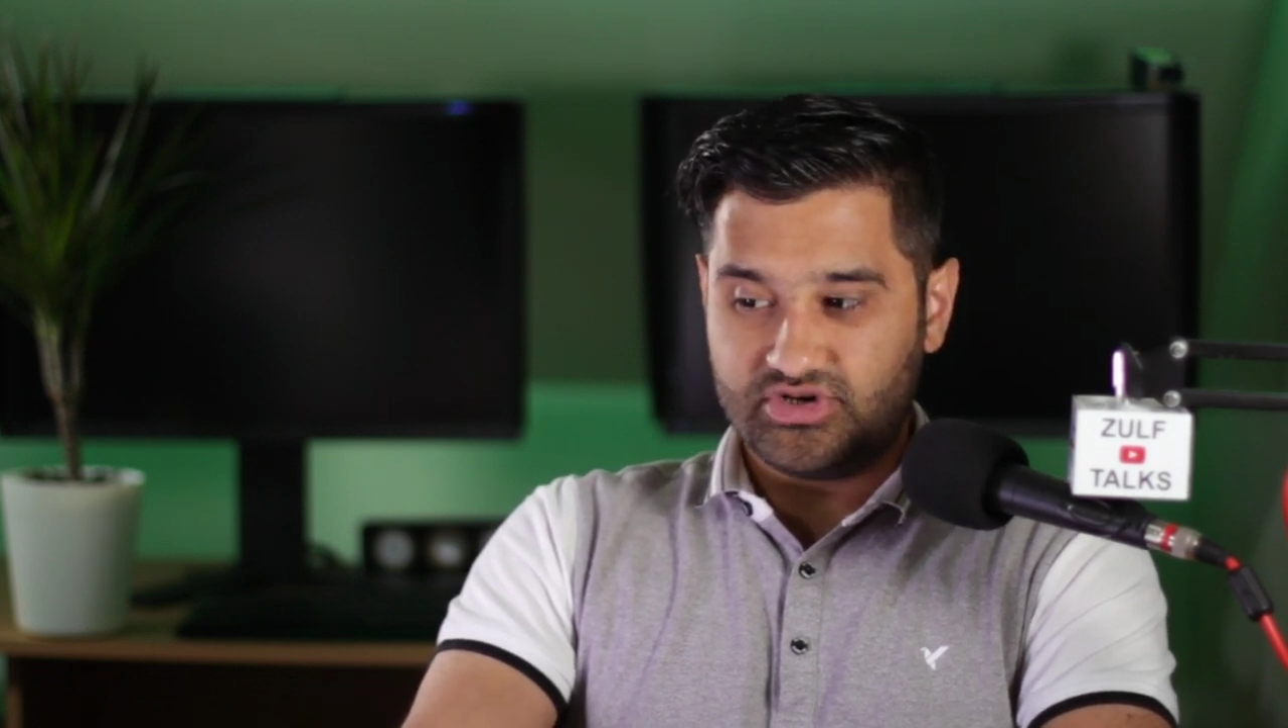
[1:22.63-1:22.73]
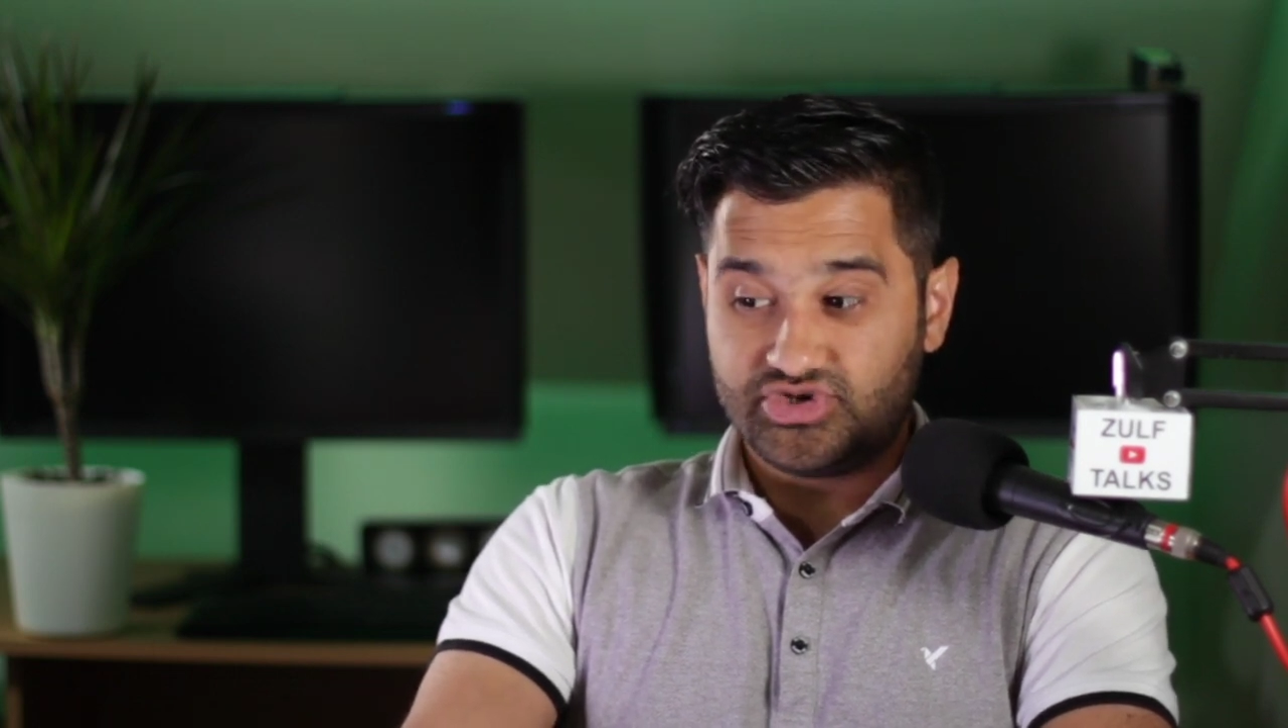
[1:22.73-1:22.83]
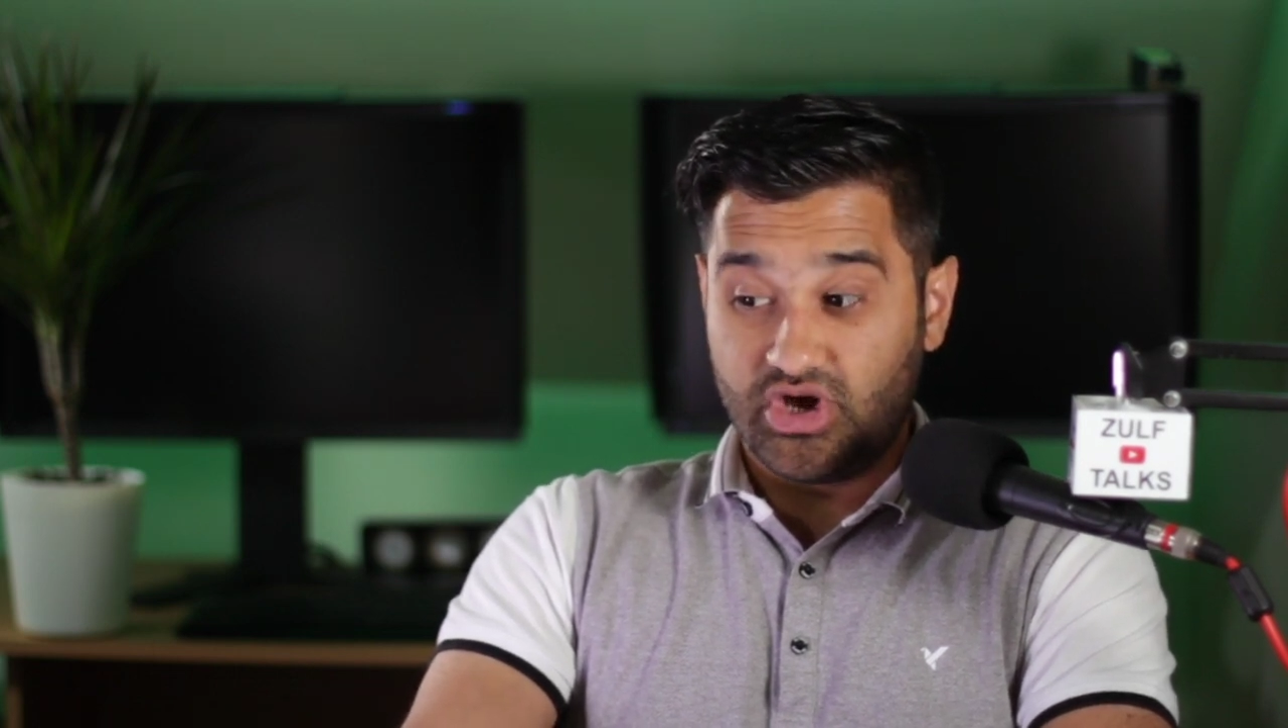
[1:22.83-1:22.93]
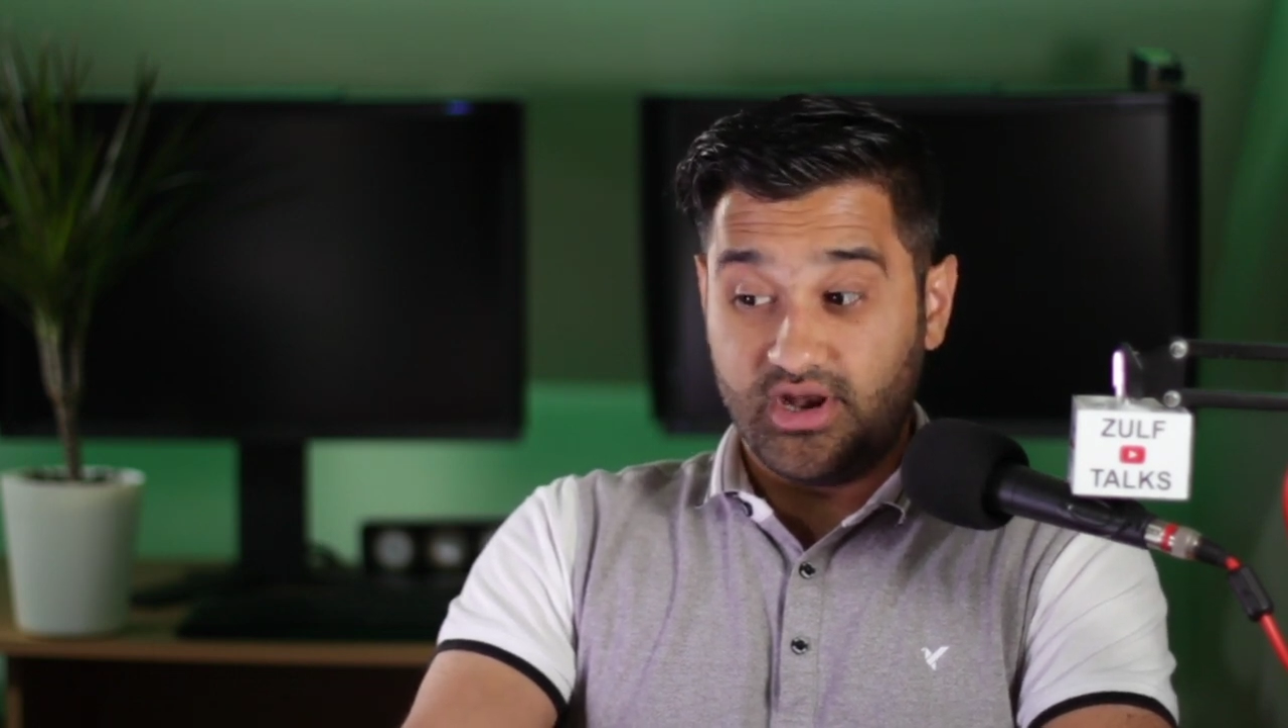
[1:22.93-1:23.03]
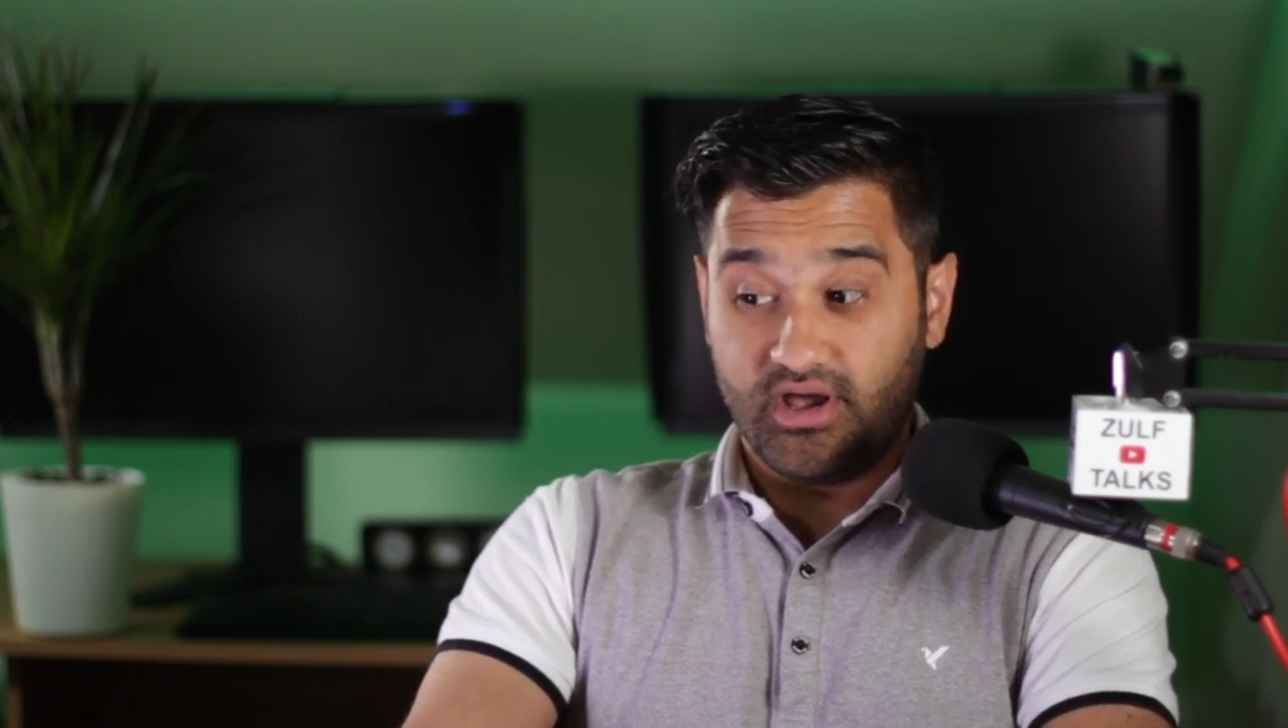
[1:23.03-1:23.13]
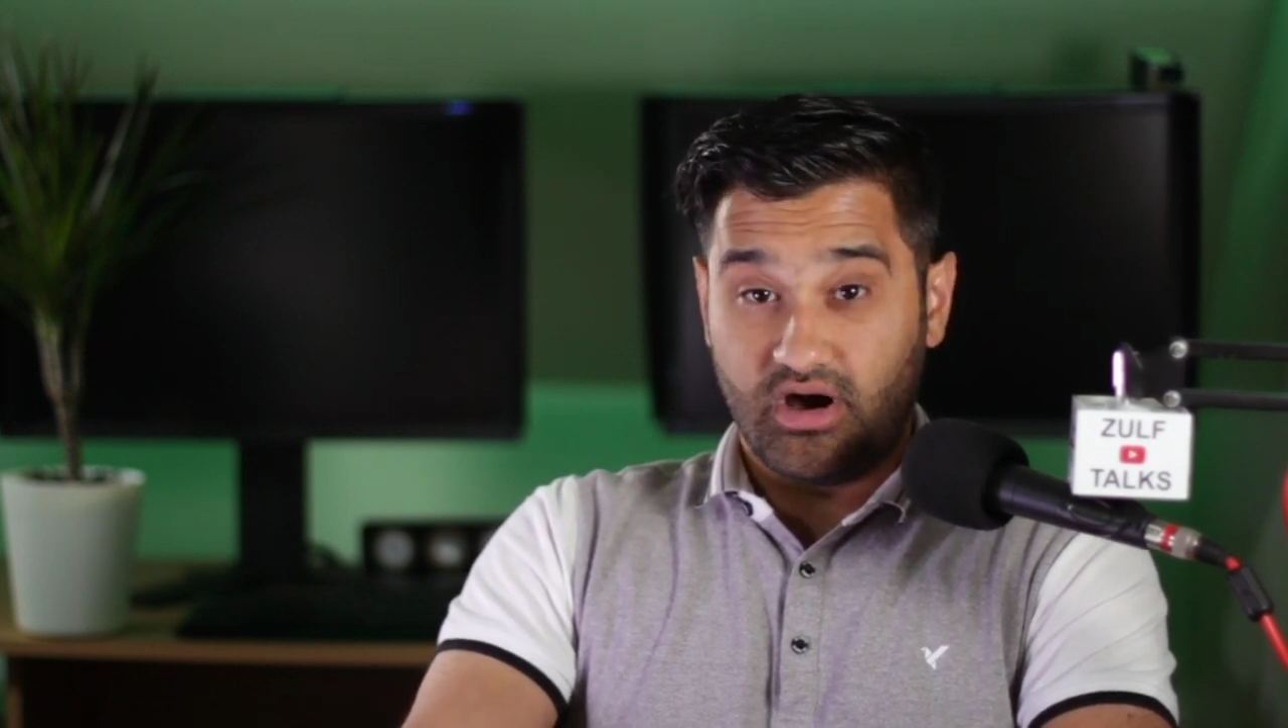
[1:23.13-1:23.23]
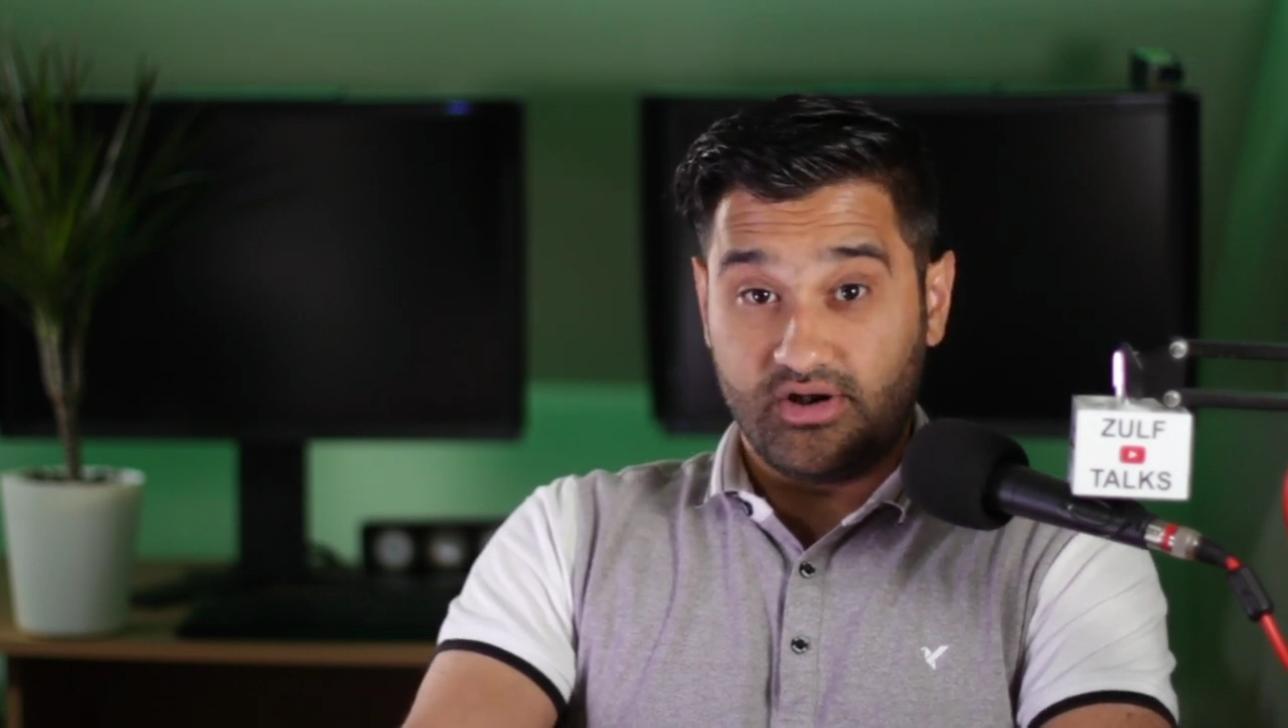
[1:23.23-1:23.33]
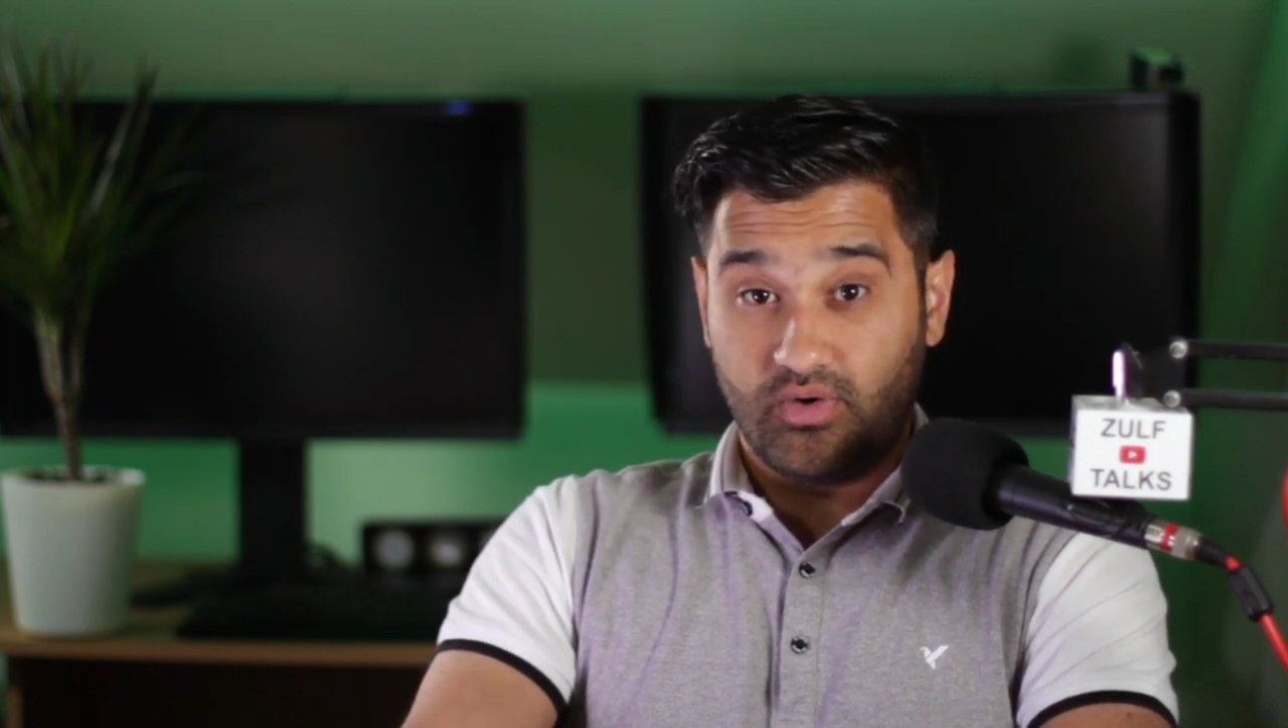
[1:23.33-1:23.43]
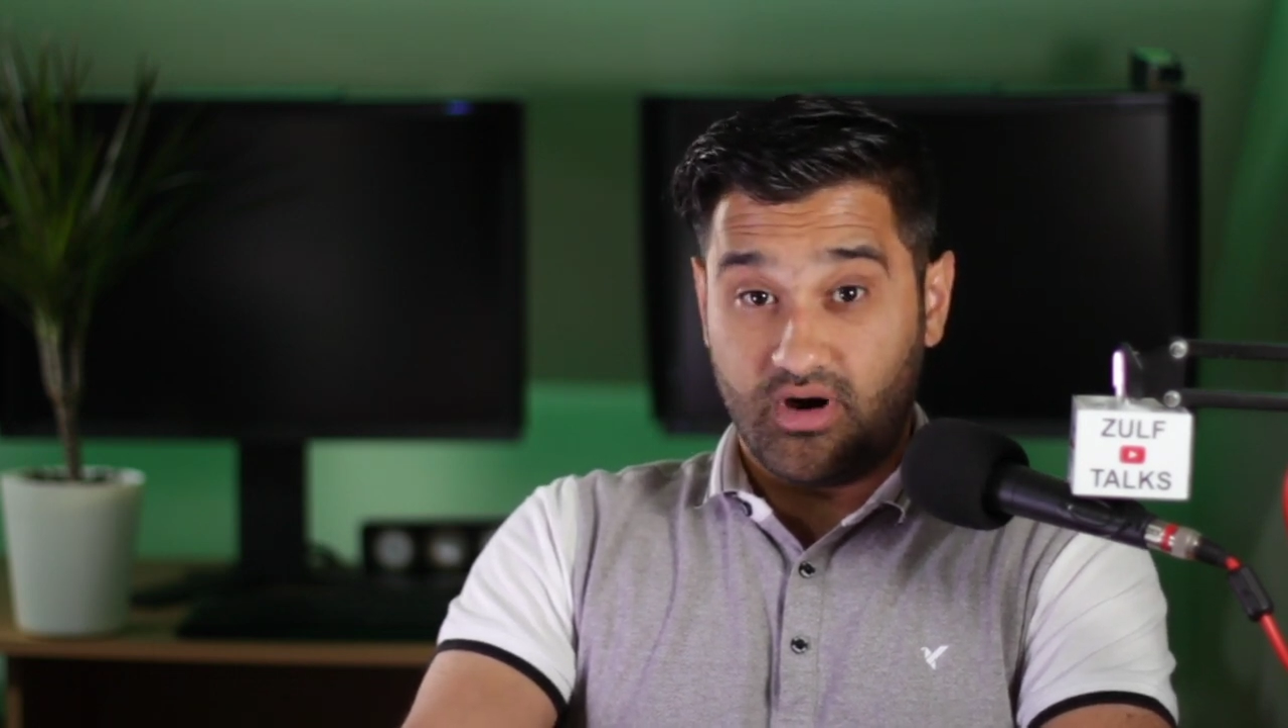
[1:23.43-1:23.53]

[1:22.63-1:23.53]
turning on or